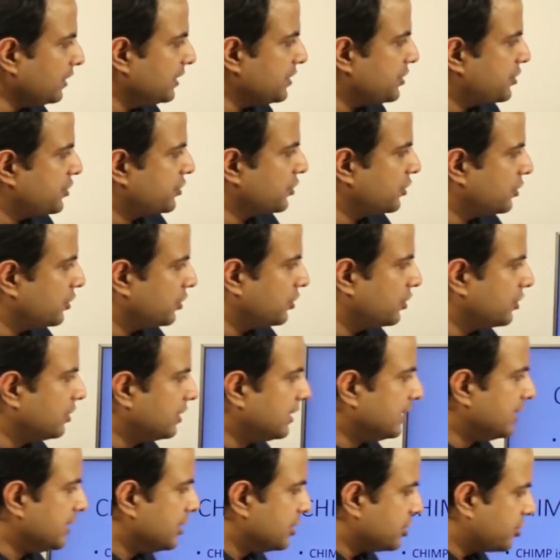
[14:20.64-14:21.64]

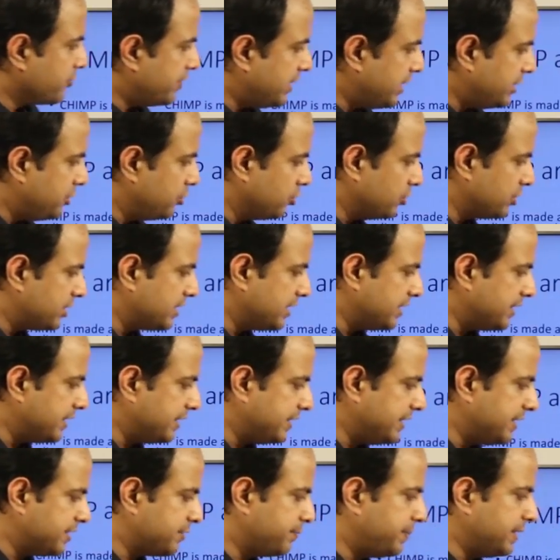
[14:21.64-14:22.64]
So when a user
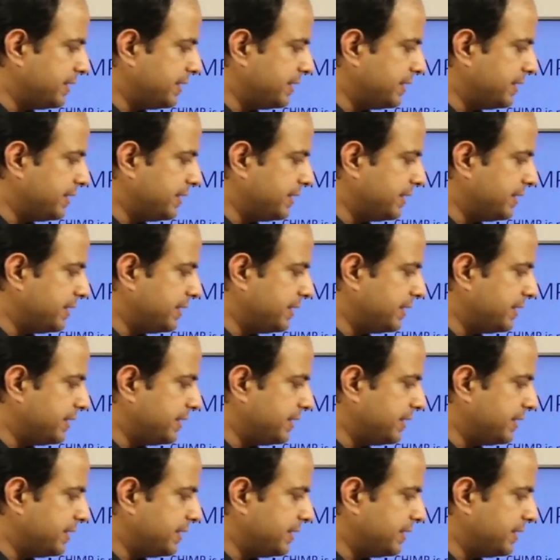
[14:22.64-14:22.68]
is